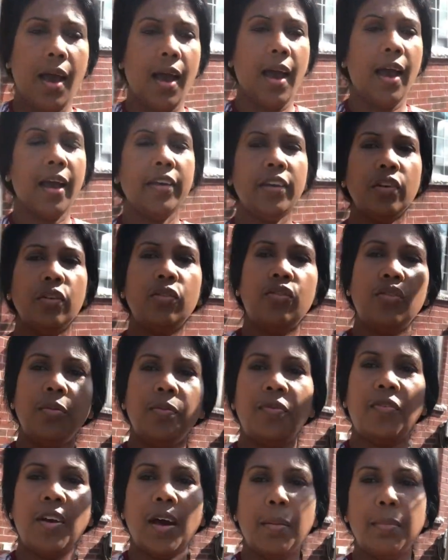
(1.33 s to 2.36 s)
Hi YouTube
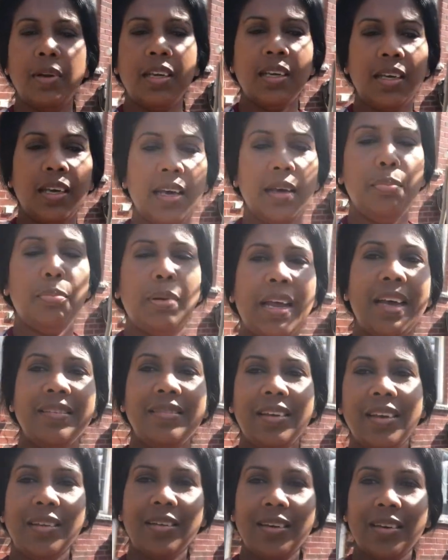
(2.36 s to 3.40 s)
family, a
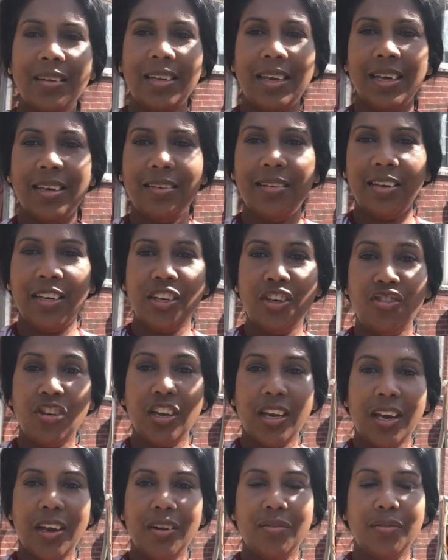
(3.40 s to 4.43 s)
pleasant good day to each
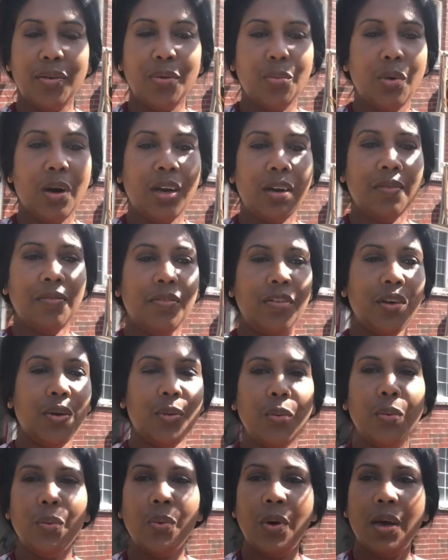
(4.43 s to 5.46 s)
and every one of
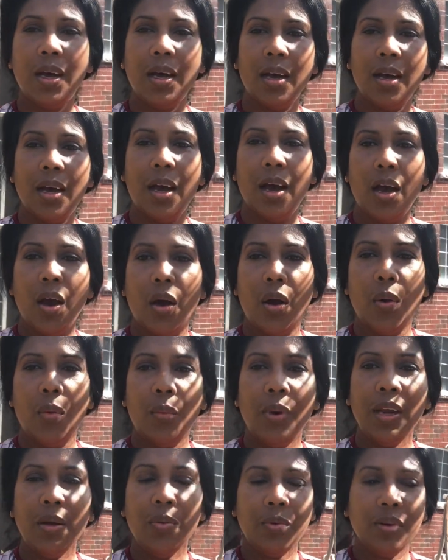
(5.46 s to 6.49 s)
you.
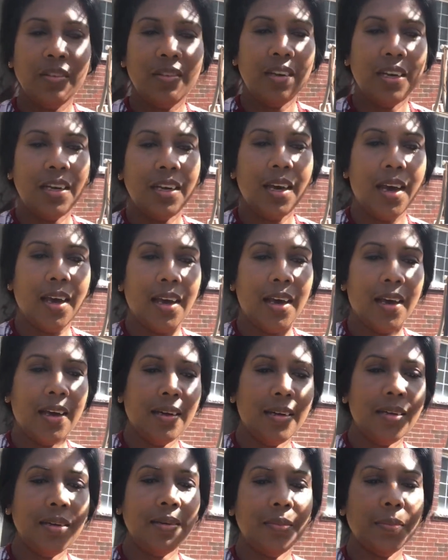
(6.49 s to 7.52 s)
When I was in
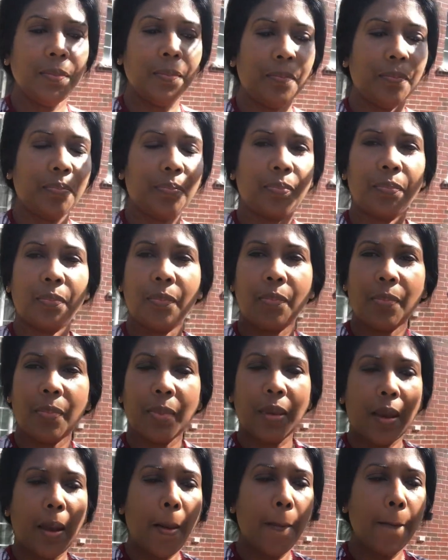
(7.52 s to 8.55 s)
Guyana,
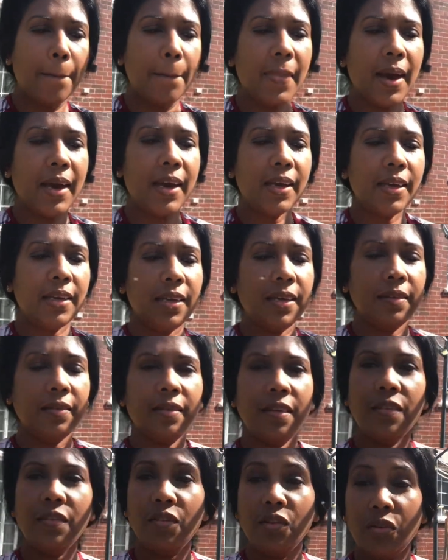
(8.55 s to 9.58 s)
my
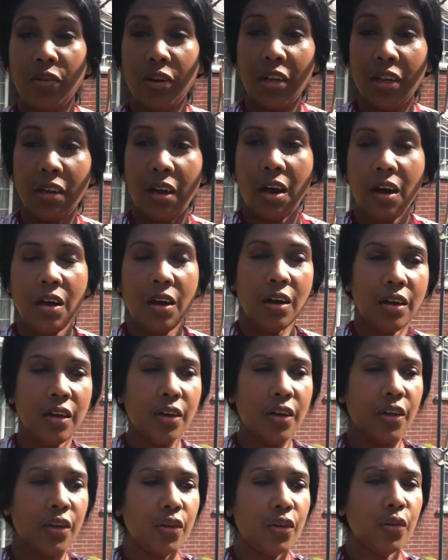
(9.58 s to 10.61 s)
sister-in-law
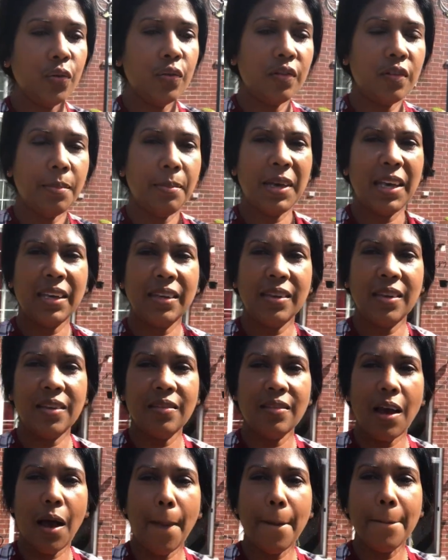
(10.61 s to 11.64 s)
used to make
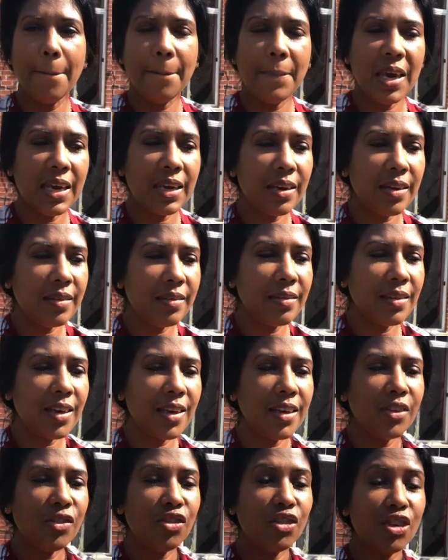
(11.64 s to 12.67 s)
these
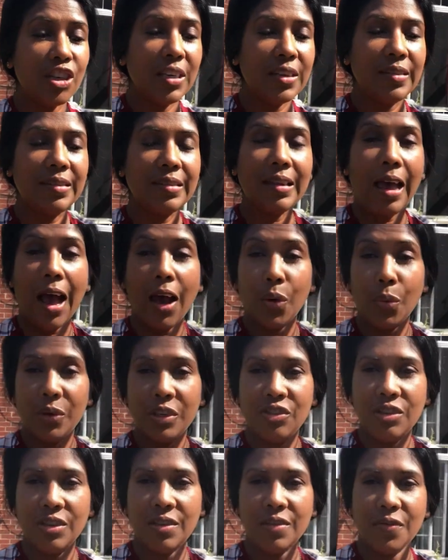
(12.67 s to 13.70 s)
amazing cheese
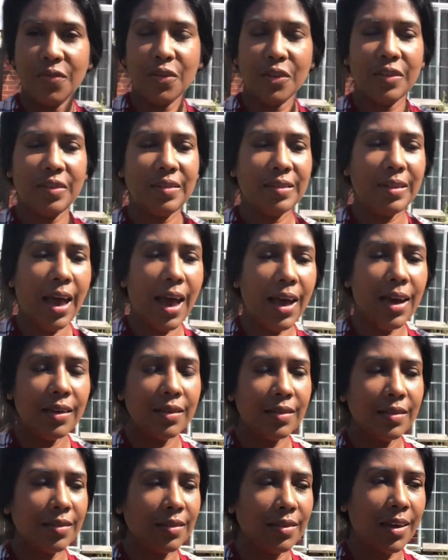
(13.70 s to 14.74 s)
sandwiches for
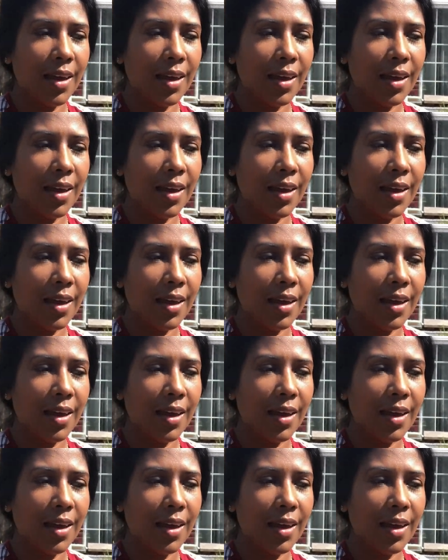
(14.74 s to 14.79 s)
snacks.